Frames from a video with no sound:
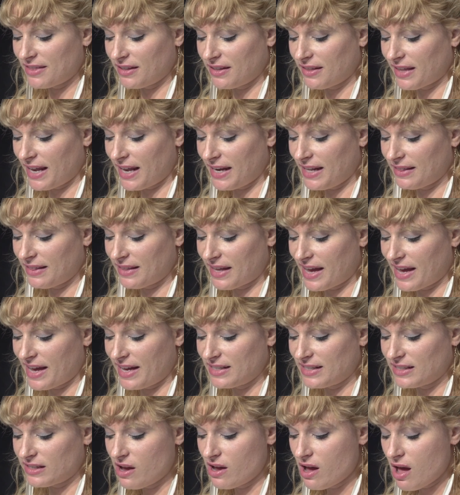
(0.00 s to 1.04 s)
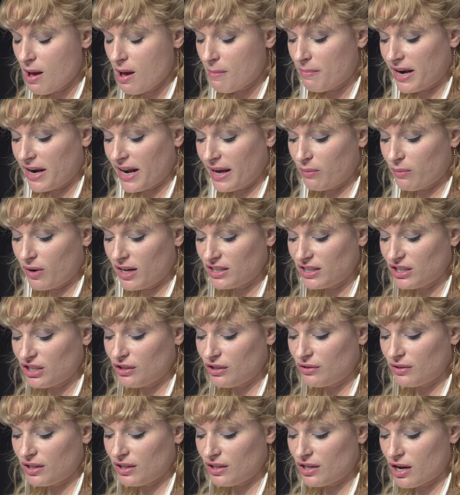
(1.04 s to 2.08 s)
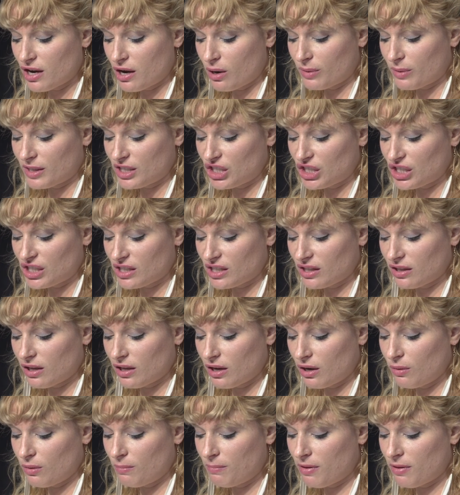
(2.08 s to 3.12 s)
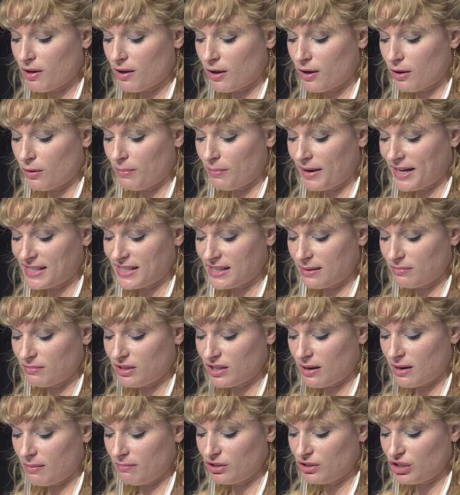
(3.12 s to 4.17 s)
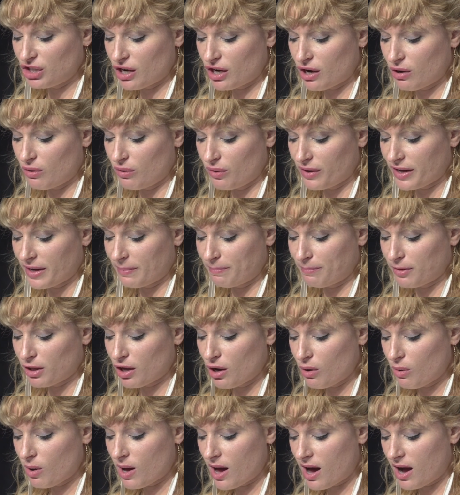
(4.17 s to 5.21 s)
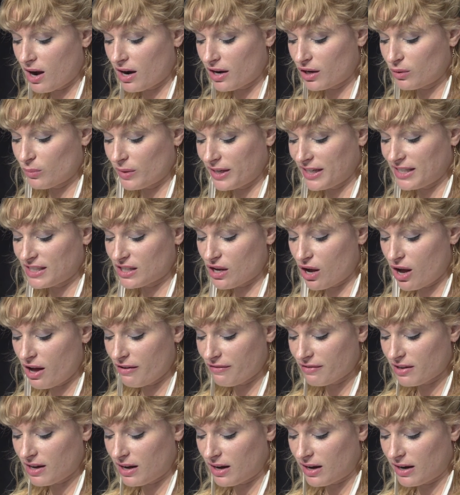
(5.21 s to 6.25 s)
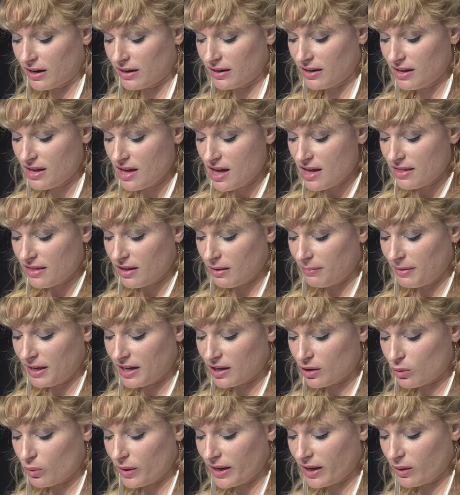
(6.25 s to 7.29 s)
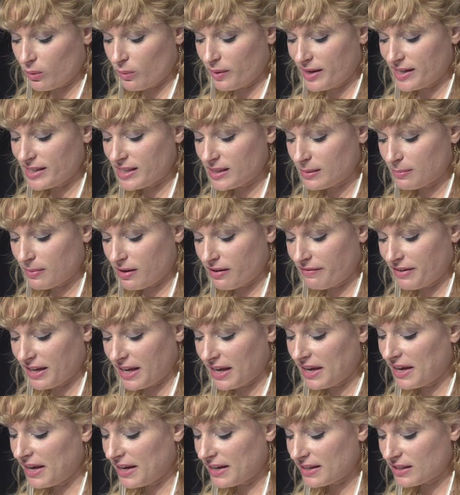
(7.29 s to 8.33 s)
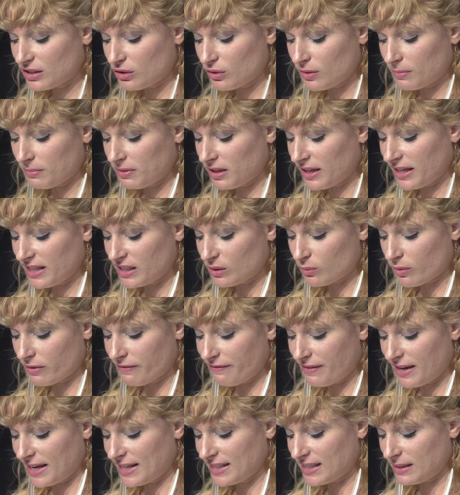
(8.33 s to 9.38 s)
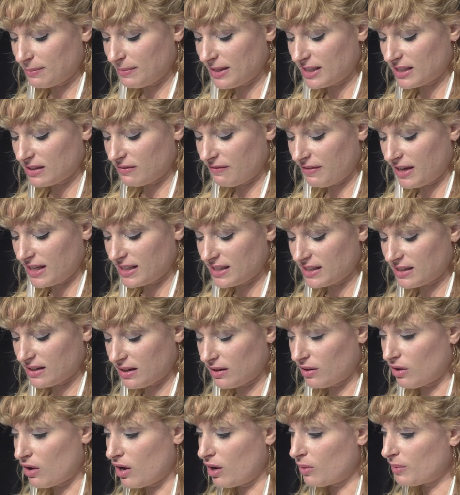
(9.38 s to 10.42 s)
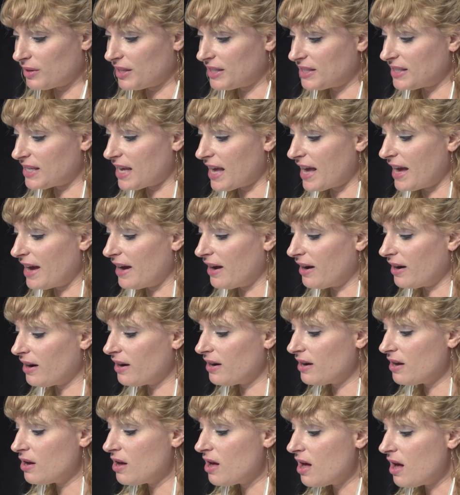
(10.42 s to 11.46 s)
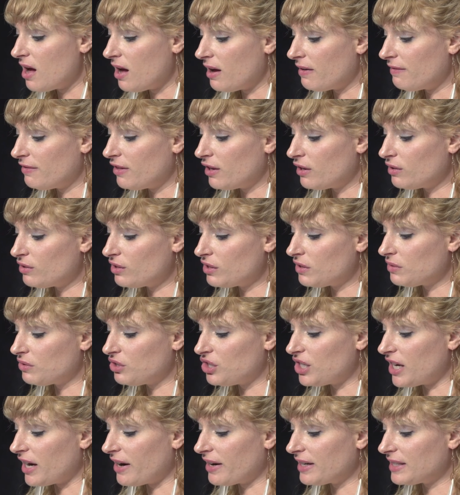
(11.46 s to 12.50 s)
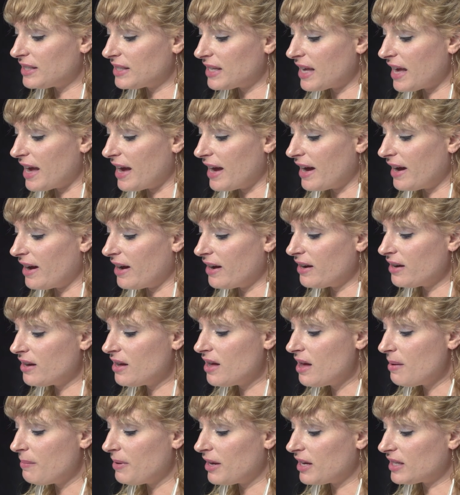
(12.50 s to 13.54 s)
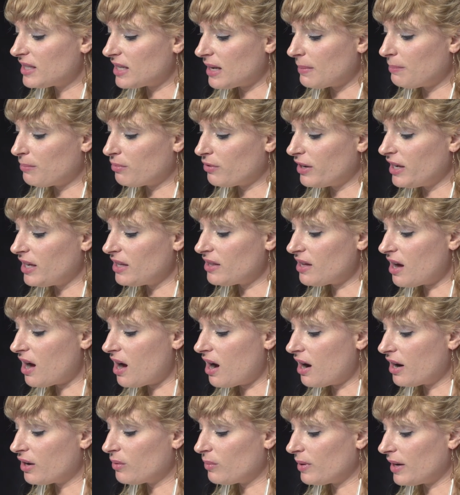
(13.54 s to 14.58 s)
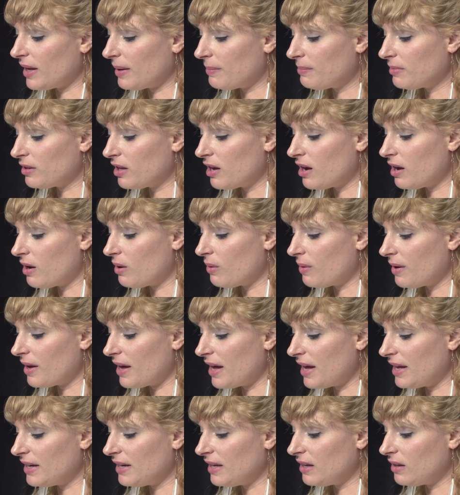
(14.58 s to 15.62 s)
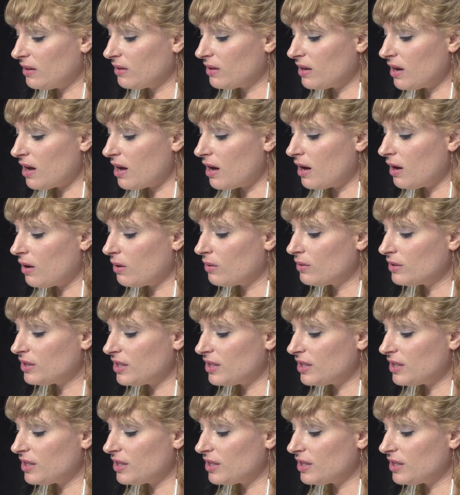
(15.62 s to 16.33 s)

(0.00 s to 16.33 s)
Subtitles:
the lady land. But I want you to know it's just a low blow by some dumb Joe who can blow hard when he's off guard. There'll be a quick wisp of a kick to a place where face meets fist, along with his air of those who share his care, because I breathe hard when I blow, and he'll go